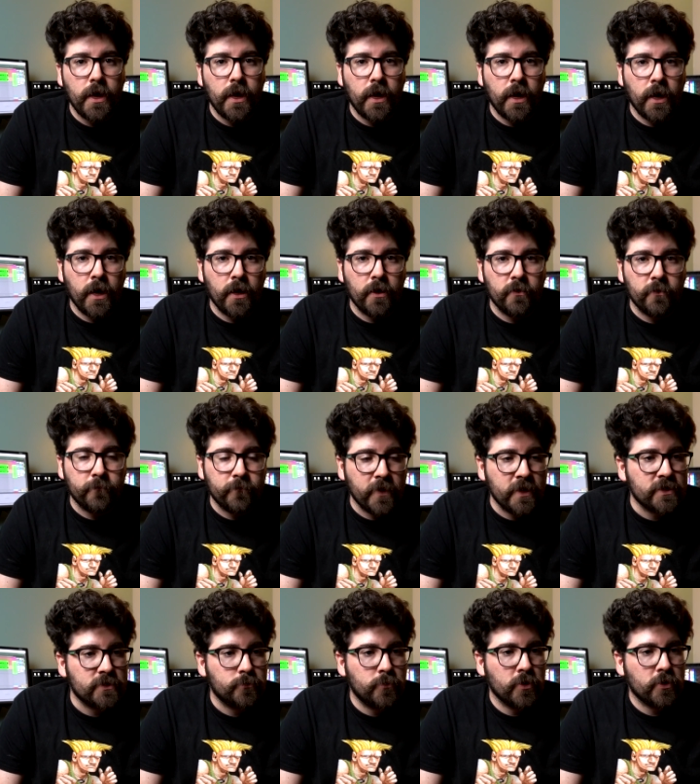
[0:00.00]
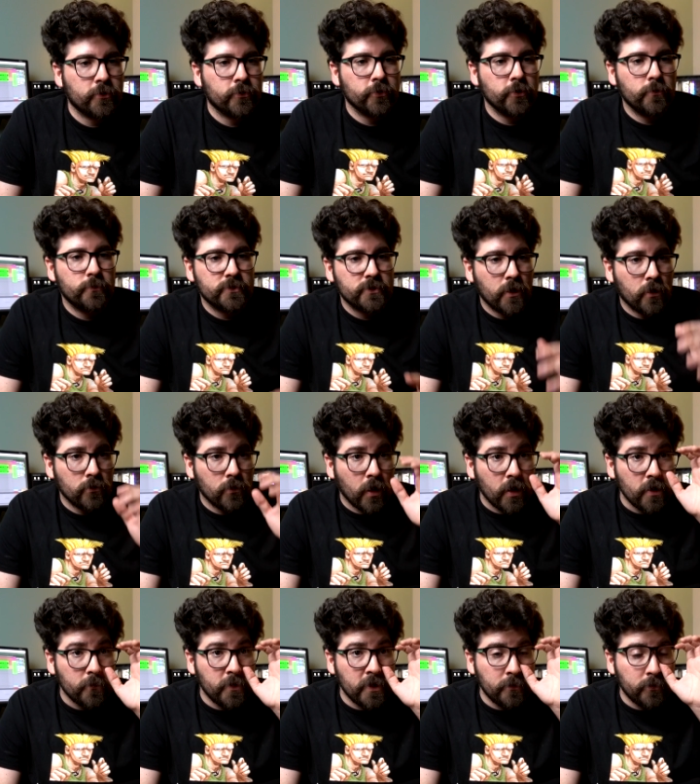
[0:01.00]
and the Facebook groups, a
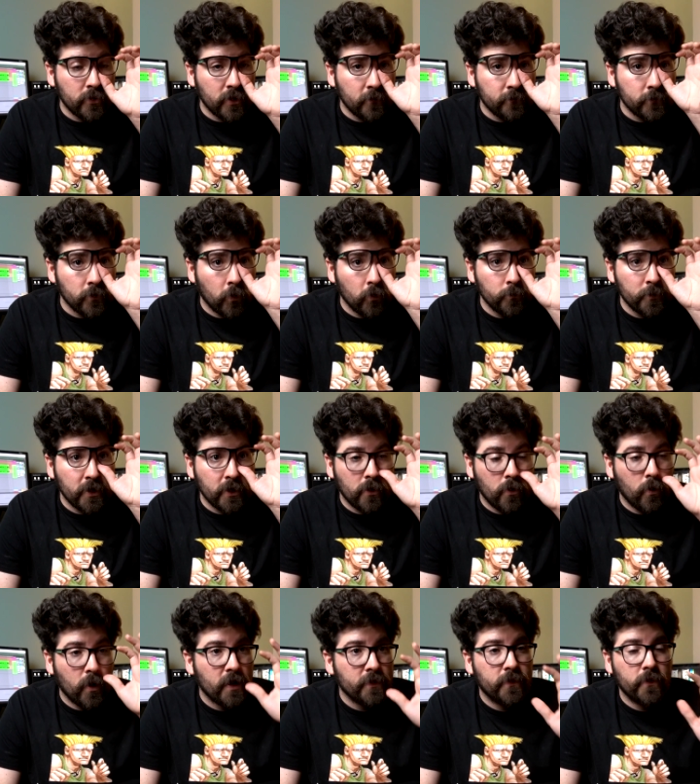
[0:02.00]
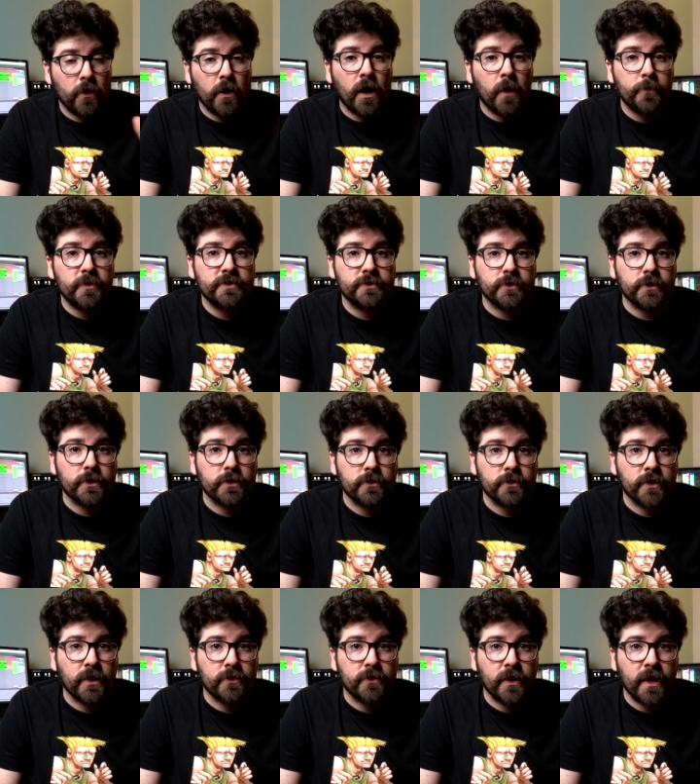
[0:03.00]
lot of people have told me quite the opposite,
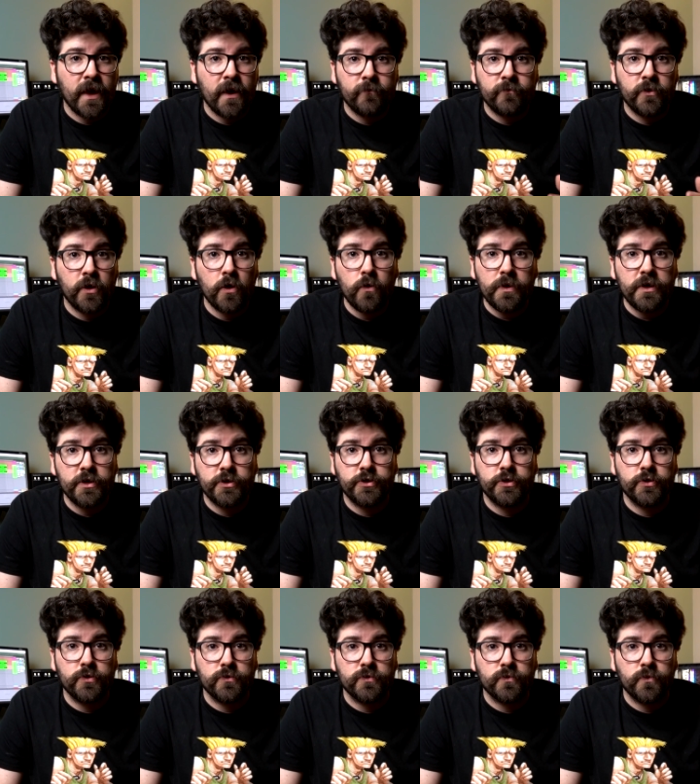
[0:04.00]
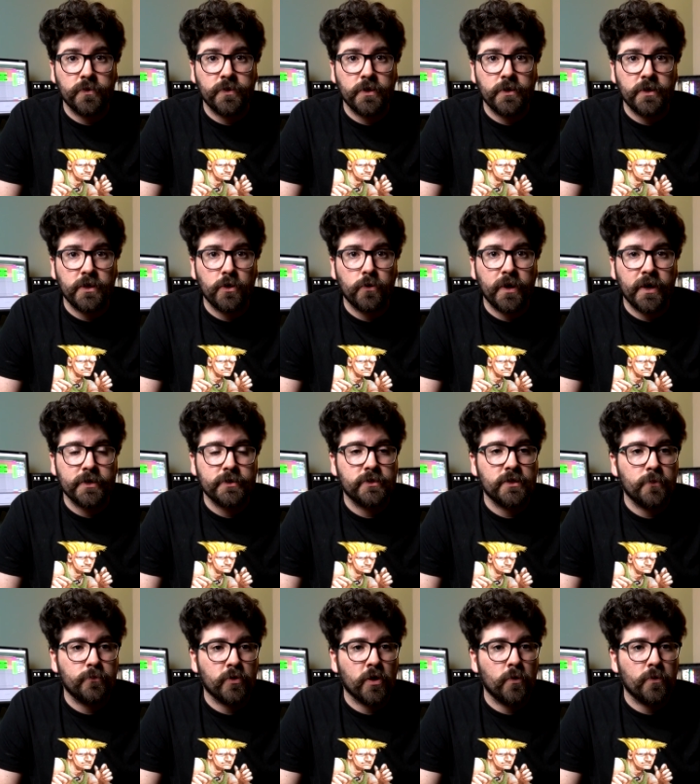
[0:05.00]
that they have no issues with the Neo
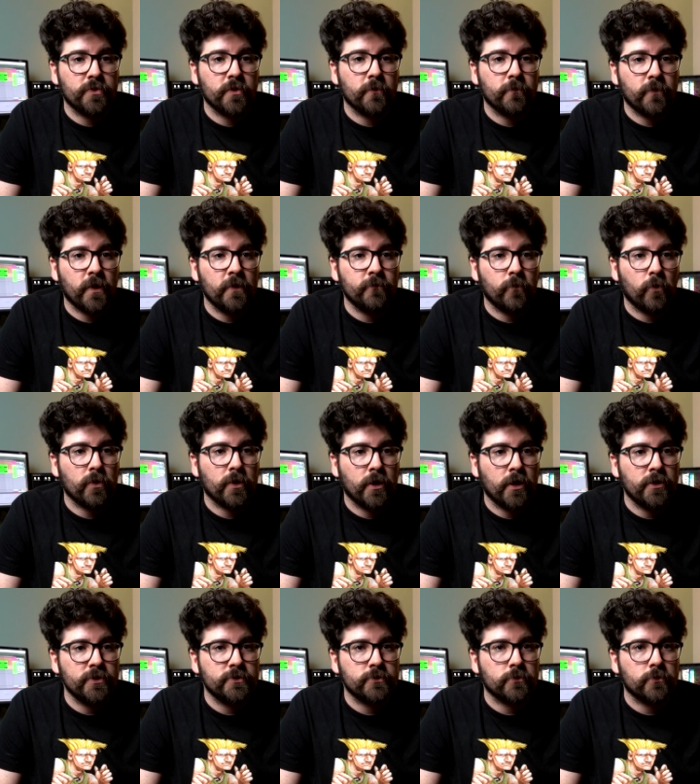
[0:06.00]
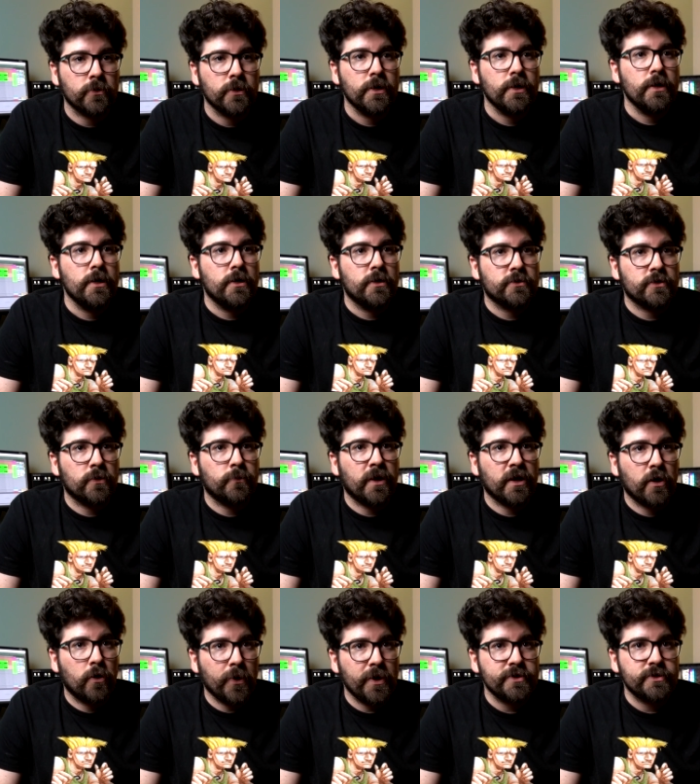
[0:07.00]
SD Pro with their 5-volt console. So
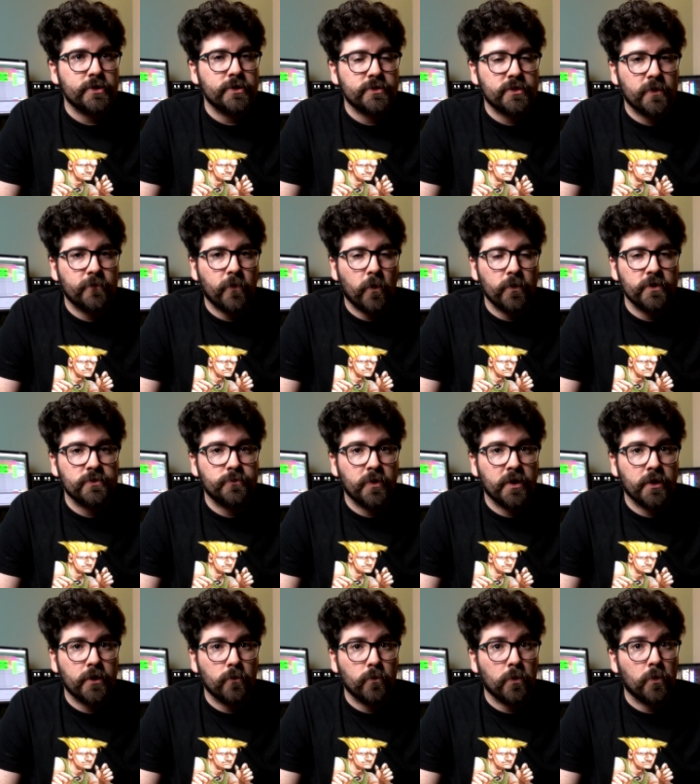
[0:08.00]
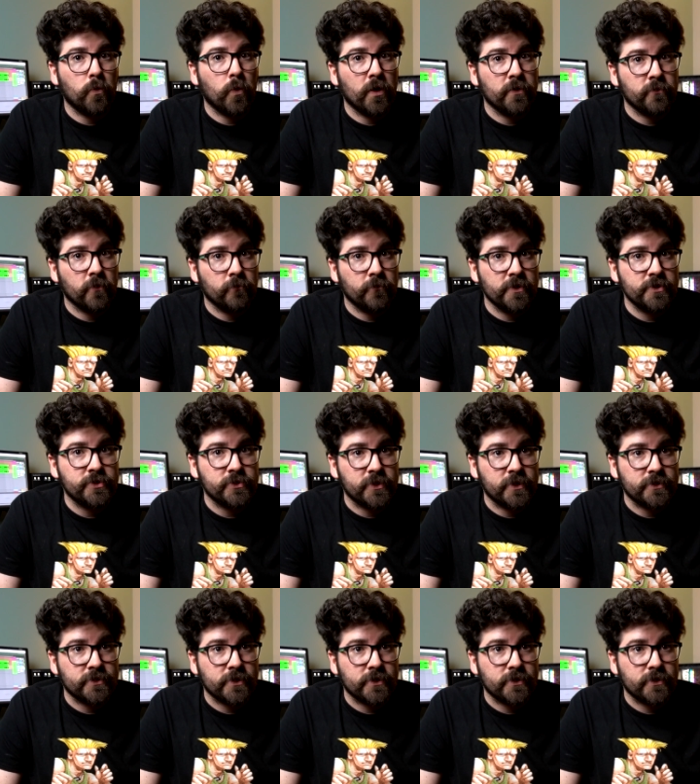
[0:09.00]
my questions have always been, well, what revision
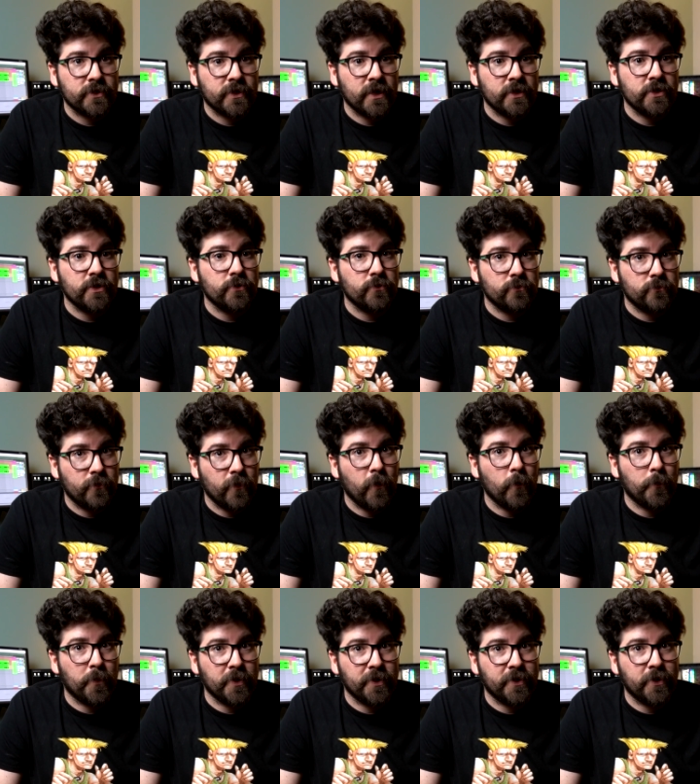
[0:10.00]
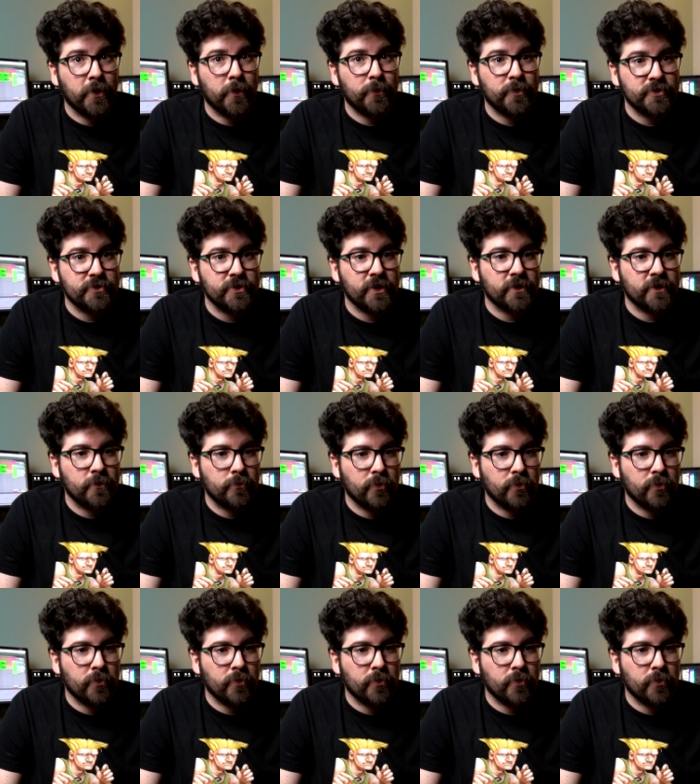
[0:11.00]
is it? Can you open it up and check the